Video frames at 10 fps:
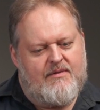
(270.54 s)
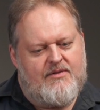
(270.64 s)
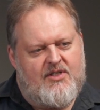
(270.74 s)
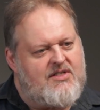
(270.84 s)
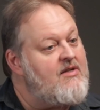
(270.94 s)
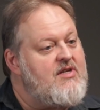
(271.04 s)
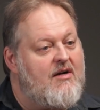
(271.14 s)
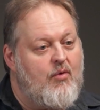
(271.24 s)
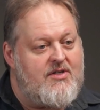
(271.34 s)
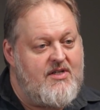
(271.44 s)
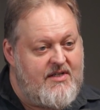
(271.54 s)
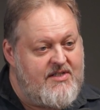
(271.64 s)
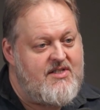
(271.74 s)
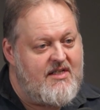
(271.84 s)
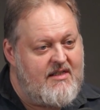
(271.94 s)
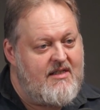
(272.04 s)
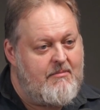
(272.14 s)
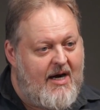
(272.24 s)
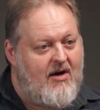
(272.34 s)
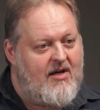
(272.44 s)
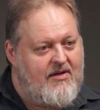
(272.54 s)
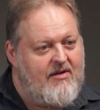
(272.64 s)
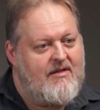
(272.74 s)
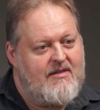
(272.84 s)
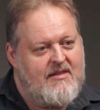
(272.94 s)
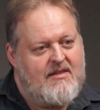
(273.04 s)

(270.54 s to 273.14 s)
just outside of Washington, D.C. in Maryland.